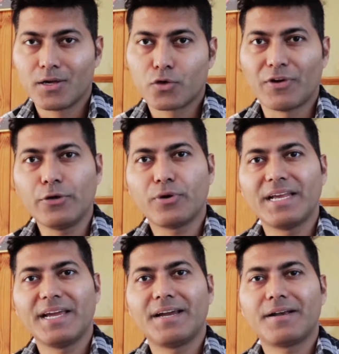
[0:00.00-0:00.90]
So when you
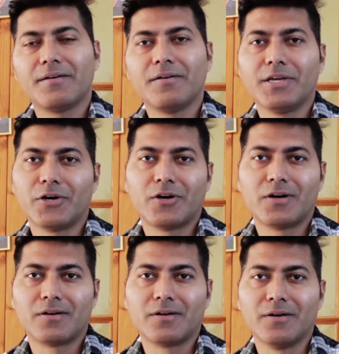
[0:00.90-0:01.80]
create
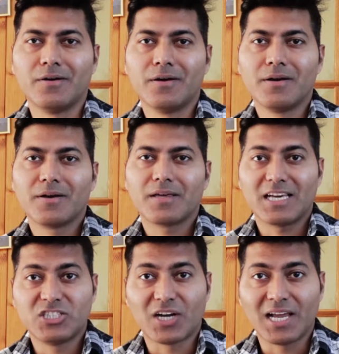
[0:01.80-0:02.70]
your
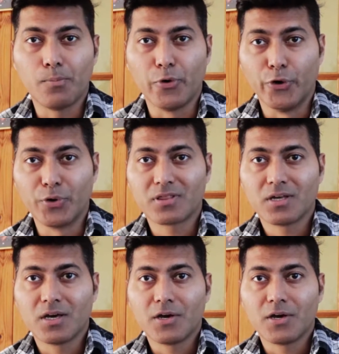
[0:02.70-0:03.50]
agile boards,